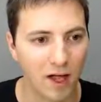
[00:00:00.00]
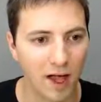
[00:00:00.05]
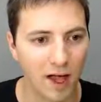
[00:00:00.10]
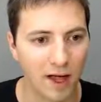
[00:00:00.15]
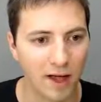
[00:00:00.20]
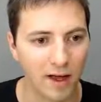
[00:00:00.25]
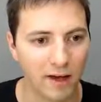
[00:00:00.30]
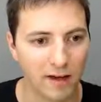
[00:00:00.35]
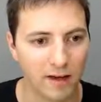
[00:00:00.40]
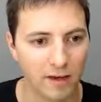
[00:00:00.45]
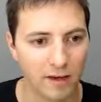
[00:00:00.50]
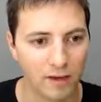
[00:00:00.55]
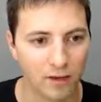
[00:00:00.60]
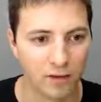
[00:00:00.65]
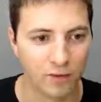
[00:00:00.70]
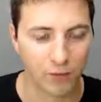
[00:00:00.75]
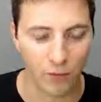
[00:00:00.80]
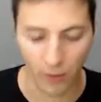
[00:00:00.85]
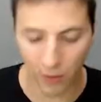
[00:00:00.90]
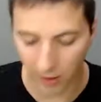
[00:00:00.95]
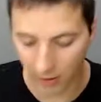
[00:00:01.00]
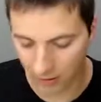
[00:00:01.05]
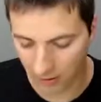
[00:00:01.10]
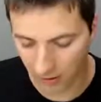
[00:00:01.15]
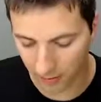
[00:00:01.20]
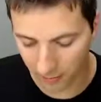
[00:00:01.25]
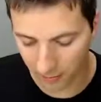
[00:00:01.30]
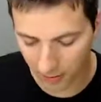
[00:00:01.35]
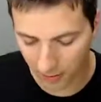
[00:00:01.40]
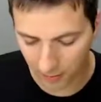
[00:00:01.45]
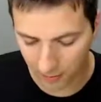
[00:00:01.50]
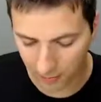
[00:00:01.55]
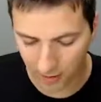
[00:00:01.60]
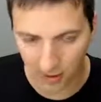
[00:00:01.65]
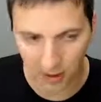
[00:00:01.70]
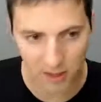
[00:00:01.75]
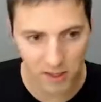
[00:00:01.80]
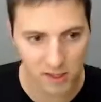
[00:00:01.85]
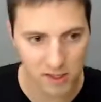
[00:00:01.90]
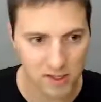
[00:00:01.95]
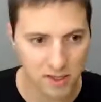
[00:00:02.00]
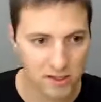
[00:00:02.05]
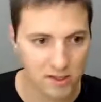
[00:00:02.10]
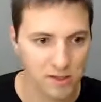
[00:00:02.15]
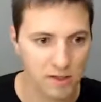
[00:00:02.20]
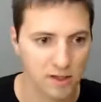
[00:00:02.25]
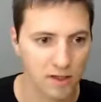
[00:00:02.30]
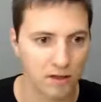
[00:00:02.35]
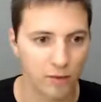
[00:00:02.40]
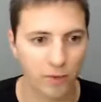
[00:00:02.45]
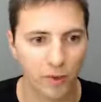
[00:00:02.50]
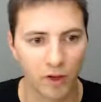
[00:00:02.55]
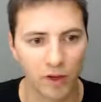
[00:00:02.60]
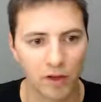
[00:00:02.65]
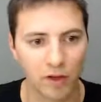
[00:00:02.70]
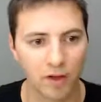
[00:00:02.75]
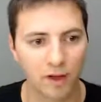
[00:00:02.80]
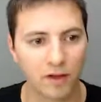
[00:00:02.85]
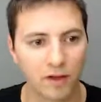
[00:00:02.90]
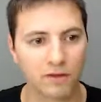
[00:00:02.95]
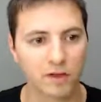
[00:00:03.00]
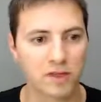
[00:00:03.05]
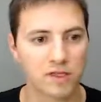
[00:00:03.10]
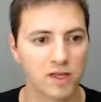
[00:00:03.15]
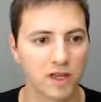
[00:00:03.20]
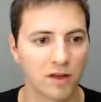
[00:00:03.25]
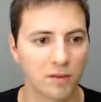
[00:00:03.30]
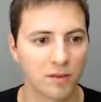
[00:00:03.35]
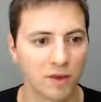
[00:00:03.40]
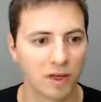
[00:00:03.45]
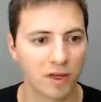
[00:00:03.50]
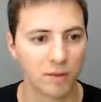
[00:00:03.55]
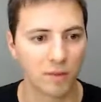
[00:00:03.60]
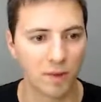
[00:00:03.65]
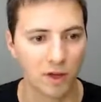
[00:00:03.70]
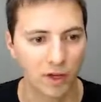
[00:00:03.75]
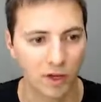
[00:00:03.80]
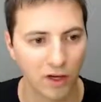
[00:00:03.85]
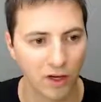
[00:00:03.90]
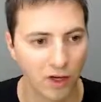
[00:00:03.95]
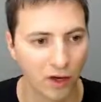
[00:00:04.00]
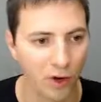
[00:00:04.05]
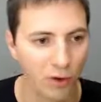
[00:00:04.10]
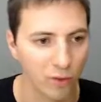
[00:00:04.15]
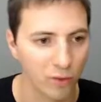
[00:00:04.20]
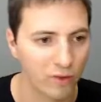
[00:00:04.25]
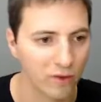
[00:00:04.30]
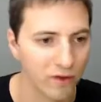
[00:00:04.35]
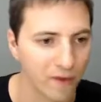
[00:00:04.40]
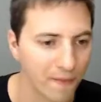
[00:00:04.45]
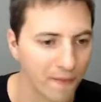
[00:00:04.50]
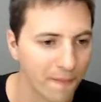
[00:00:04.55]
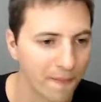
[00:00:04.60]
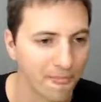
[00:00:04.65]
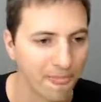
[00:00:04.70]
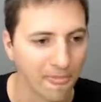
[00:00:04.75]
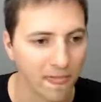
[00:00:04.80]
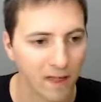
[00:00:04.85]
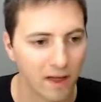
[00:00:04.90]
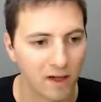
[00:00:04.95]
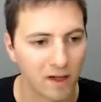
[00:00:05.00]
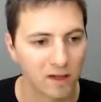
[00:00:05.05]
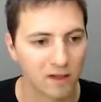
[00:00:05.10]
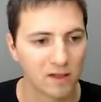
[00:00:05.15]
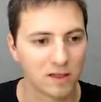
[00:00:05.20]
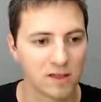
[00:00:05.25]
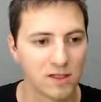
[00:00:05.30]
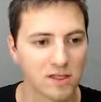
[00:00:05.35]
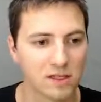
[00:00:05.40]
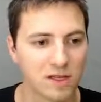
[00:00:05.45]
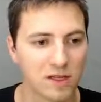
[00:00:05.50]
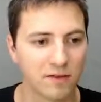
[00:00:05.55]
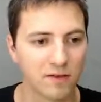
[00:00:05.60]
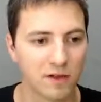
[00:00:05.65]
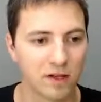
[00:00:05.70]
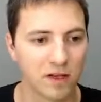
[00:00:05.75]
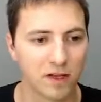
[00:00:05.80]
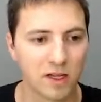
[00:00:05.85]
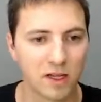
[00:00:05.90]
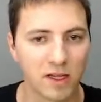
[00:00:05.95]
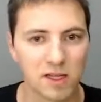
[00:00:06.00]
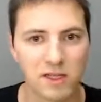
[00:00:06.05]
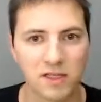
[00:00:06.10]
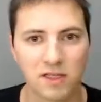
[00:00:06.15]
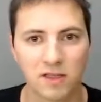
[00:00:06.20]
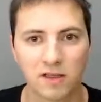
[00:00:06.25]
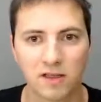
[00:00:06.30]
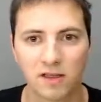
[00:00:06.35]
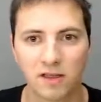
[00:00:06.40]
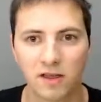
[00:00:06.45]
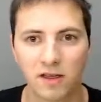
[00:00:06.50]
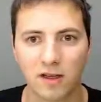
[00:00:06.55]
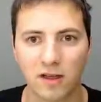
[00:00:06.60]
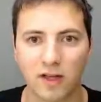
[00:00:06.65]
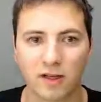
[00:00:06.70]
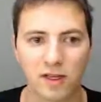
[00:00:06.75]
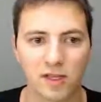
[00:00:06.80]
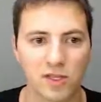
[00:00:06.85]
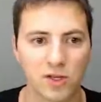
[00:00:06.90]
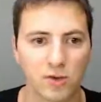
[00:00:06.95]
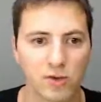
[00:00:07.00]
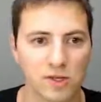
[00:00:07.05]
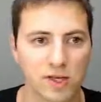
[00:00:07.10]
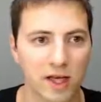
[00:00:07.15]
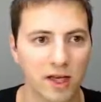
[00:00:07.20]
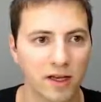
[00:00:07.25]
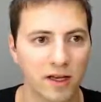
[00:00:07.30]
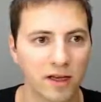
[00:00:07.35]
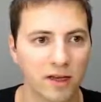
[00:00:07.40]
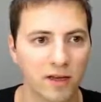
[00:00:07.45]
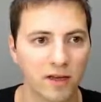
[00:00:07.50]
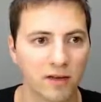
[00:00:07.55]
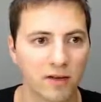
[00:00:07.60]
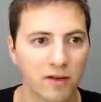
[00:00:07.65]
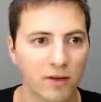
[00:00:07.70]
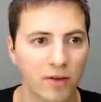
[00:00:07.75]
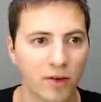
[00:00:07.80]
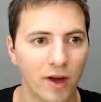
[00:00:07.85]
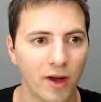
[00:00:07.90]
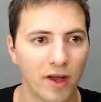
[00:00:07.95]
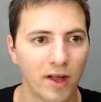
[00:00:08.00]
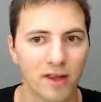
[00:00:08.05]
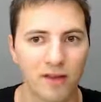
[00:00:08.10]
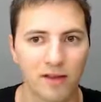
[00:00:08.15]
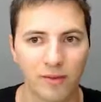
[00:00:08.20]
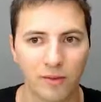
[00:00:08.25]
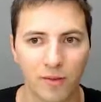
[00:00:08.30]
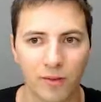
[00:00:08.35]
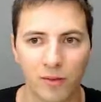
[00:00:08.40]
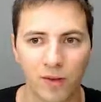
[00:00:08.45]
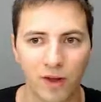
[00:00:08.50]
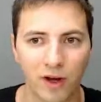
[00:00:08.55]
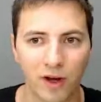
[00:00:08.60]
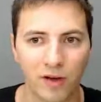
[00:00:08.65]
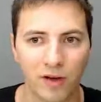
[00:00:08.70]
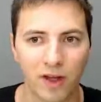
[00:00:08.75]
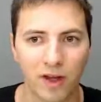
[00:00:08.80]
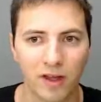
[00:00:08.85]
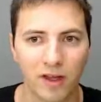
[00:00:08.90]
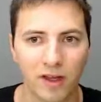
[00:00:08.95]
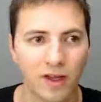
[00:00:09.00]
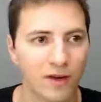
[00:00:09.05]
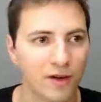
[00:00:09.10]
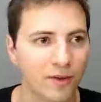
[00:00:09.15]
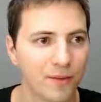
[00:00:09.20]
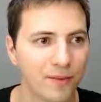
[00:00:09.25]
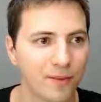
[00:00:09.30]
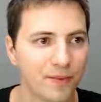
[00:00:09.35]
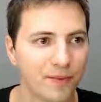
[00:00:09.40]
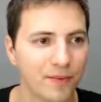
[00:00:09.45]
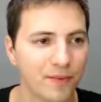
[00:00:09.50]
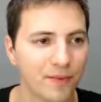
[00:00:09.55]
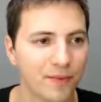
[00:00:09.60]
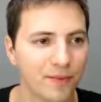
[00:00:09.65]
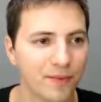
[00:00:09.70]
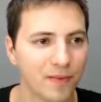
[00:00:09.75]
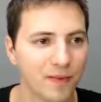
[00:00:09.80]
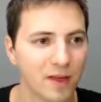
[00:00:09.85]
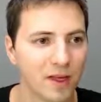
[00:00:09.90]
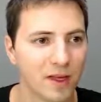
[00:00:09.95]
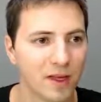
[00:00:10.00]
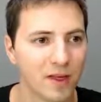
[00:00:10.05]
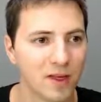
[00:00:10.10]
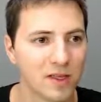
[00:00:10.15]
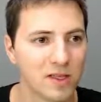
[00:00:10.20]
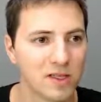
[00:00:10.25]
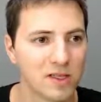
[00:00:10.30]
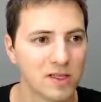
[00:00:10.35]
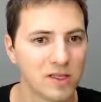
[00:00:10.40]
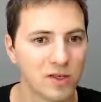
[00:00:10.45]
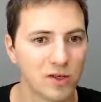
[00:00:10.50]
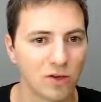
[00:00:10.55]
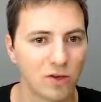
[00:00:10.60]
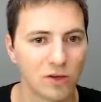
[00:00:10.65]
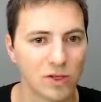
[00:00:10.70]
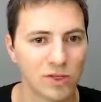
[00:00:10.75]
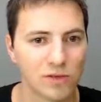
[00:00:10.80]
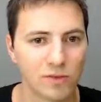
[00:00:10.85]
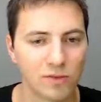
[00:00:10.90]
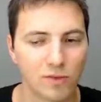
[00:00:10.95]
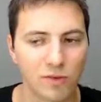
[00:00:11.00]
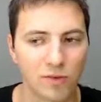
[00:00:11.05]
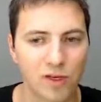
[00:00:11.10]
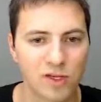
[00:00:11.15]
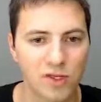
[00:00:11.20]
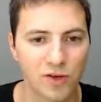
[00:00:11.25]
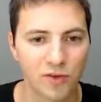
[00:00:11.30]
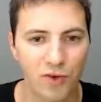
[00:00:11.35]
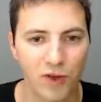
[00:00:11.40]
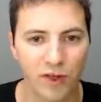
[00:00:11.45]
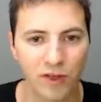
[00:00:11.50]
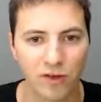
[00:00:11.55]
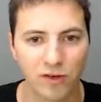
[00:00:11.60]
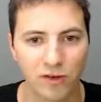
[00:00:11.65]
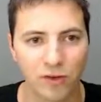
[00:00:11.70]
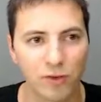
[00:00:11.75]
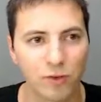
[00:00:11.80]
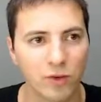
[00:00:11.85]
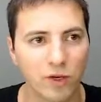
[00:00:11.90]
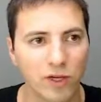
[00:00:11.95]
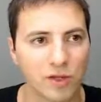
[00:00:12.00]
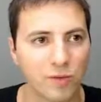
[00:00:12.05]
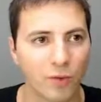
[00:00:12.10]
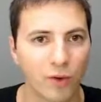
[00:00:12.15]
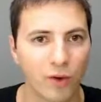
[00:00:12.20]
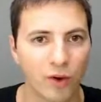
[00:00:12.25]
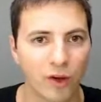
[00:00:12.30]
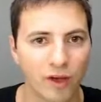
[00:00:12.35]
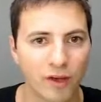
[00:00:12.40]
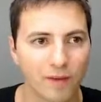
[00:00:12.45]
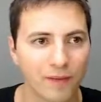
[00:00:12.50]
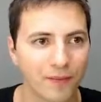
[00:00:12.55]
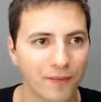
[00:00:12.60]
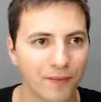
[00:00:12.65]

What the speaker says: And don't forget the database, it will have the same name, node. Save and test, data source added. All right, we are done here. So let's create a new dashboard.